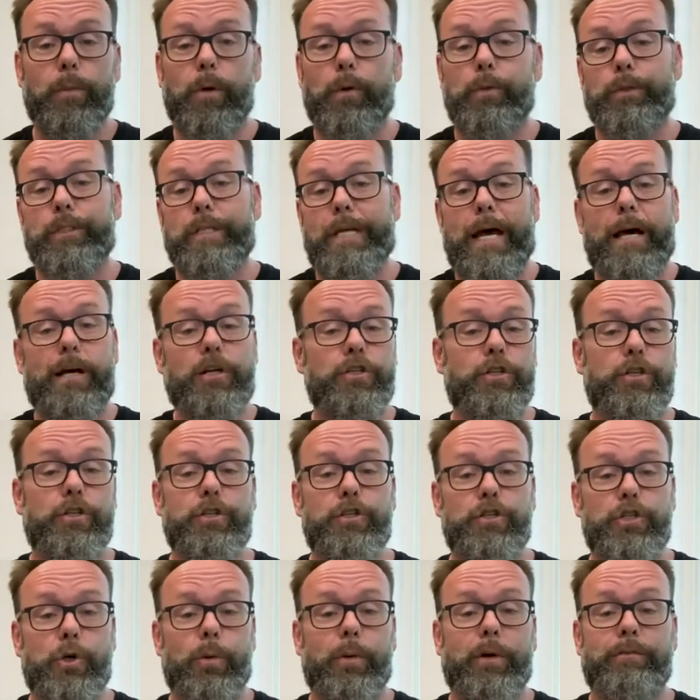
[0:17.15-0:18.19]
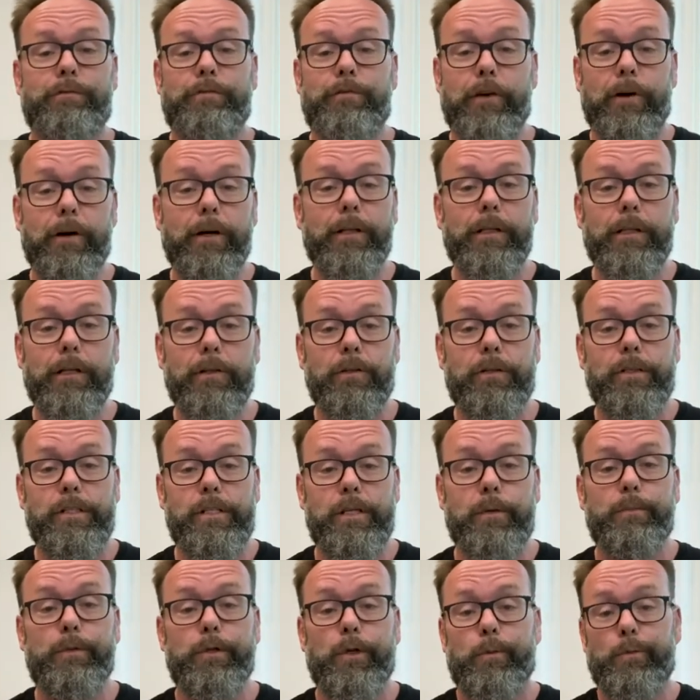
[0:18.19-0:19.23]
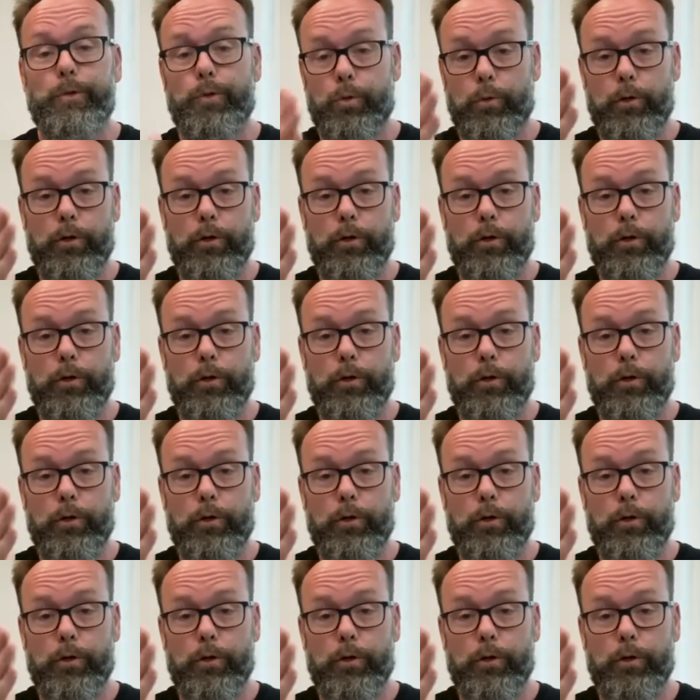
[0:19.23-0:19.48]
but was actually showing very little symptoms.